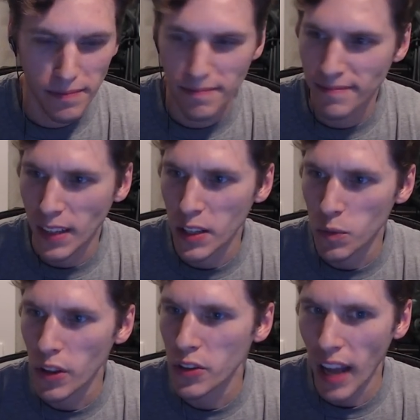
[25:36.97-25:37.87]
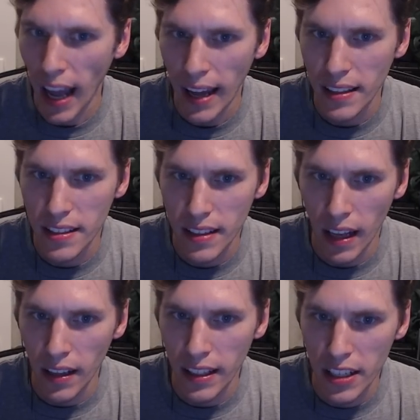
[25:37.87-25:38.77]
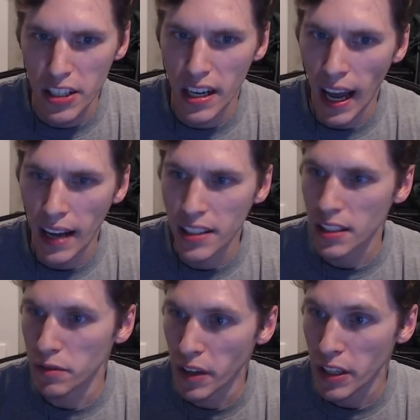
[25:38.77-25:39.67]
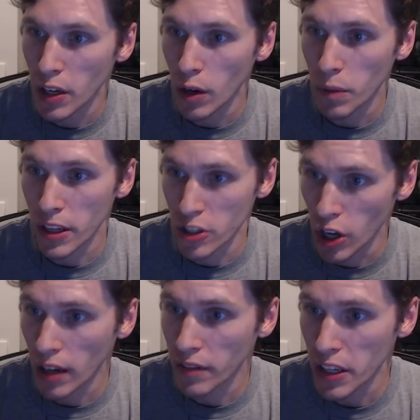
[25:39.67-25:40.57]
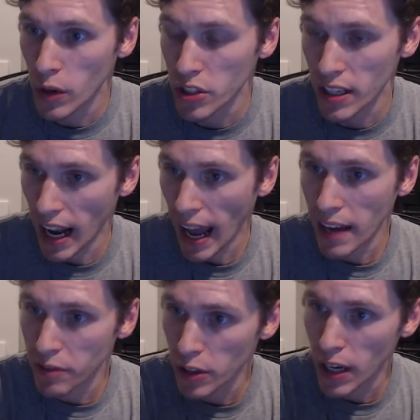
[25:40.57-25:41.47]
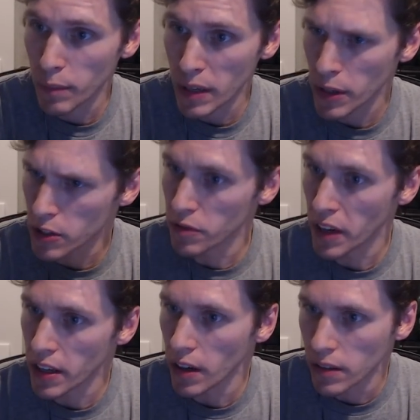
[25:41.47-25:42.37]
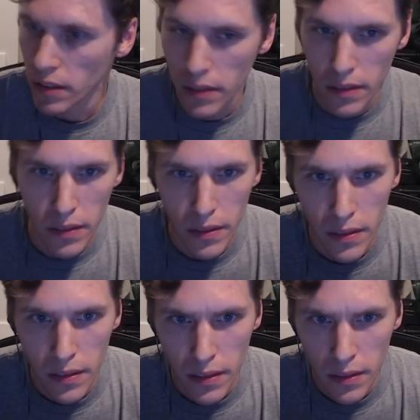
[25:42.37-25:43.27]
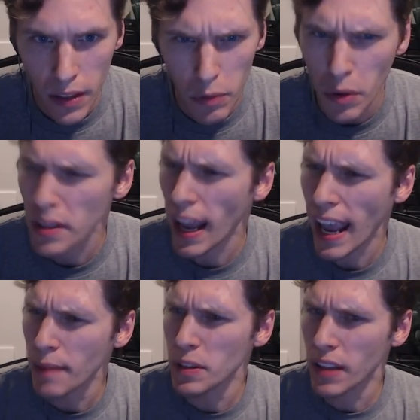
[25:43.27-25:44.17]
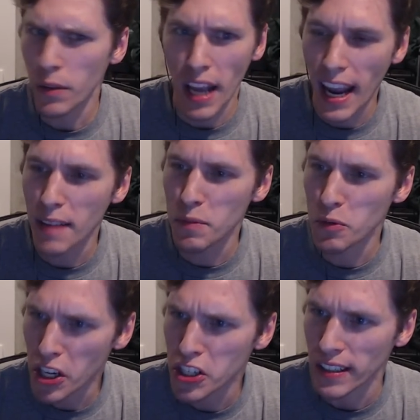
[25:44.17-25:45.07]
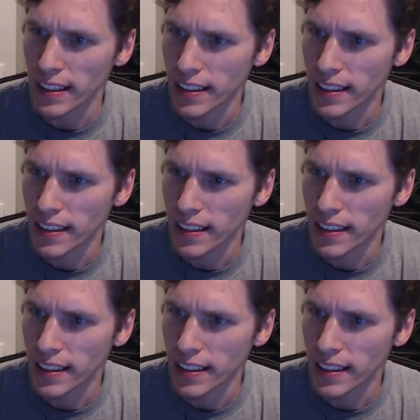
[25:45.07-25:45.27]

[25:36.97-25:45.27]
Okay, it's one of those ads that like isn't an ad. It's like a video, but it's not a video. It's like an ad for a company, but it's a video. That was that was an am that was ammunition.